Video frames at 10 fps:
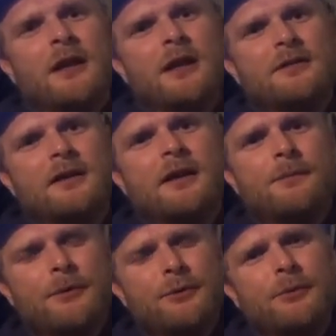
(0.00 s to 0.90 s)
is
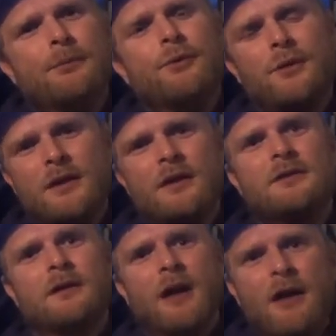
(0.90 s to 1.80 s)
a, you, you
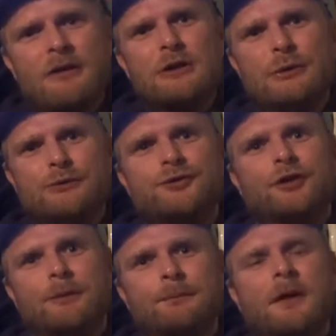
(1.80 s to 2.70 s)
can have a good
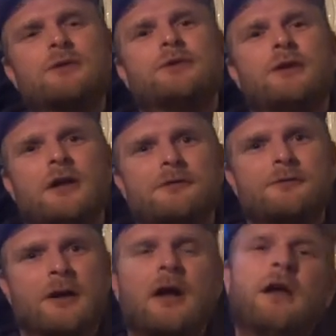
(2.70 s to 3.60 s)
trip, a good life